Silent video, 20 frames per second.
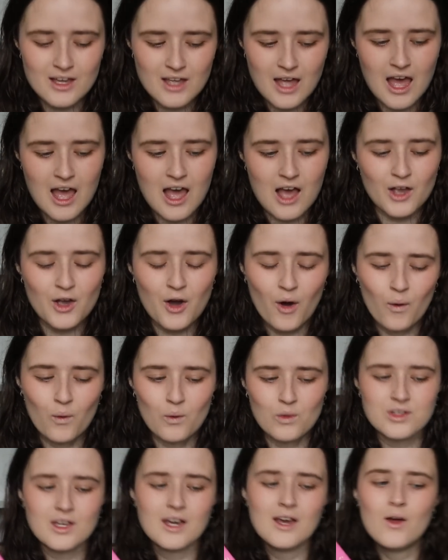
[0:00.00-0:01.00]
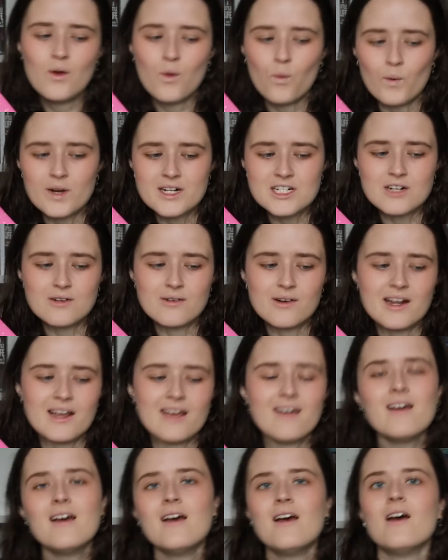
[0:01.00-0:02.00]
uh, cold
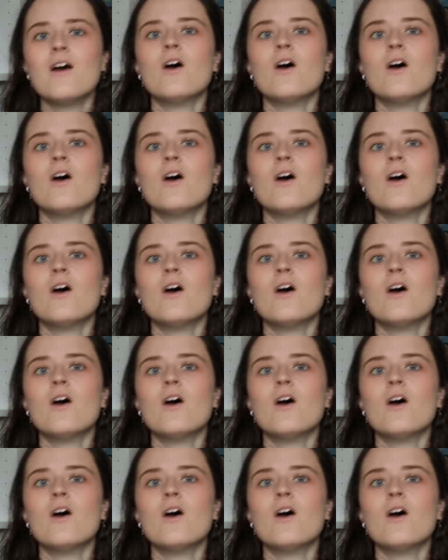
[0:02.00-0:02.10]
wintry